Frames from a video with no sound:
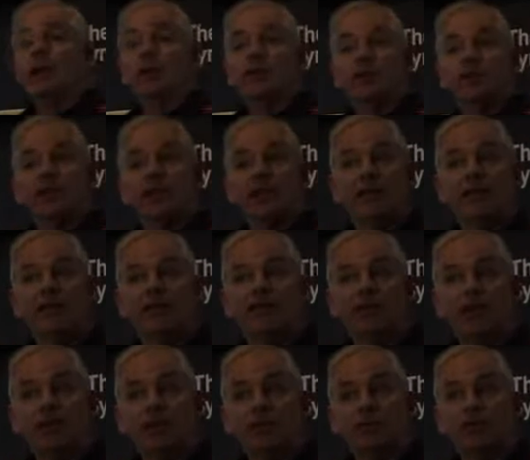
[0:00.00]
The
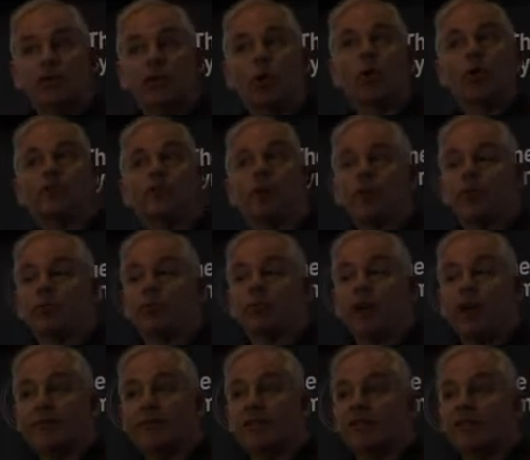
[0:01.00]
GFC was caused by the
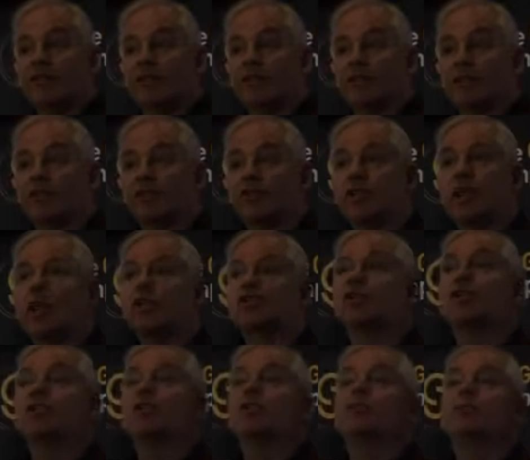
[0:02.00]
private sector
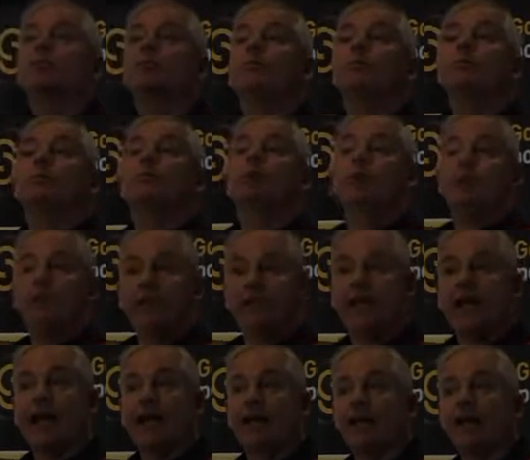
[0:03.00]
just
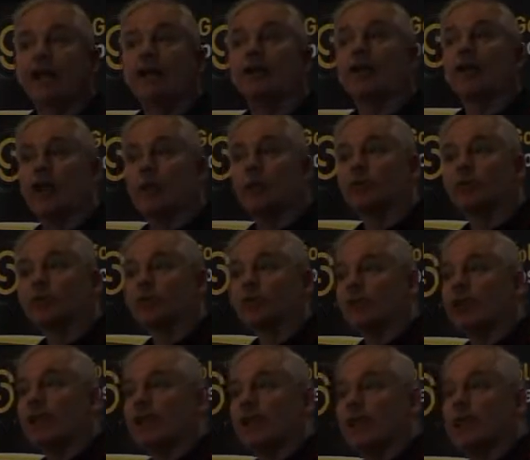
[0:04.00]
pooping out and not able to
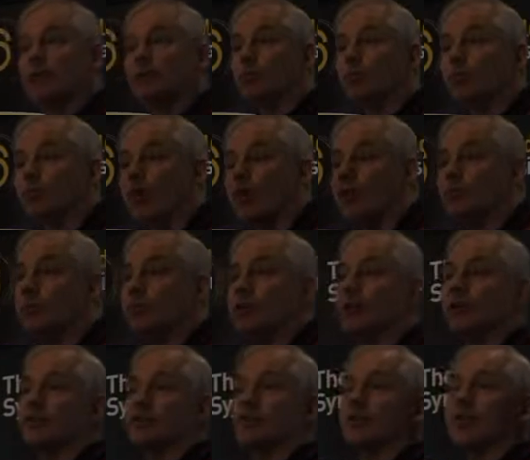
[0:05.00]
create any more money
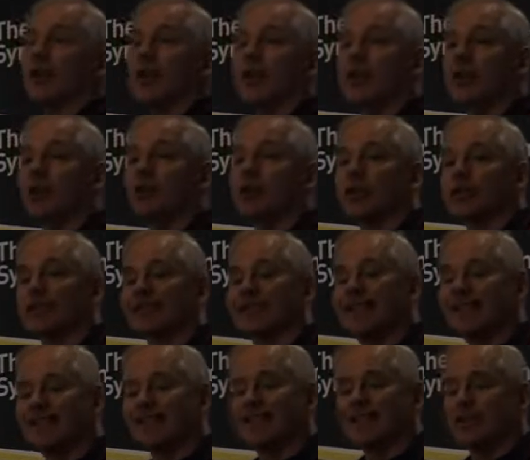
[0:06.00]
because it had got
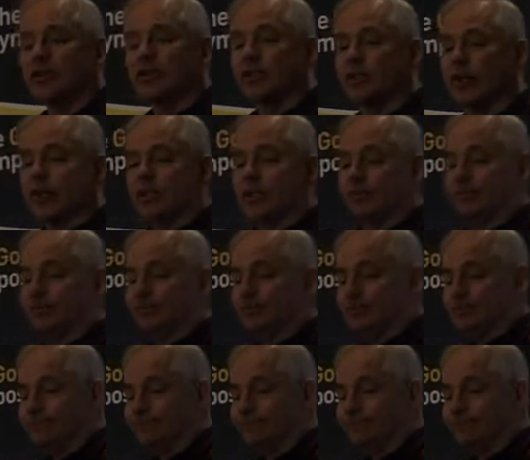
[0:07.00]
debt saturation.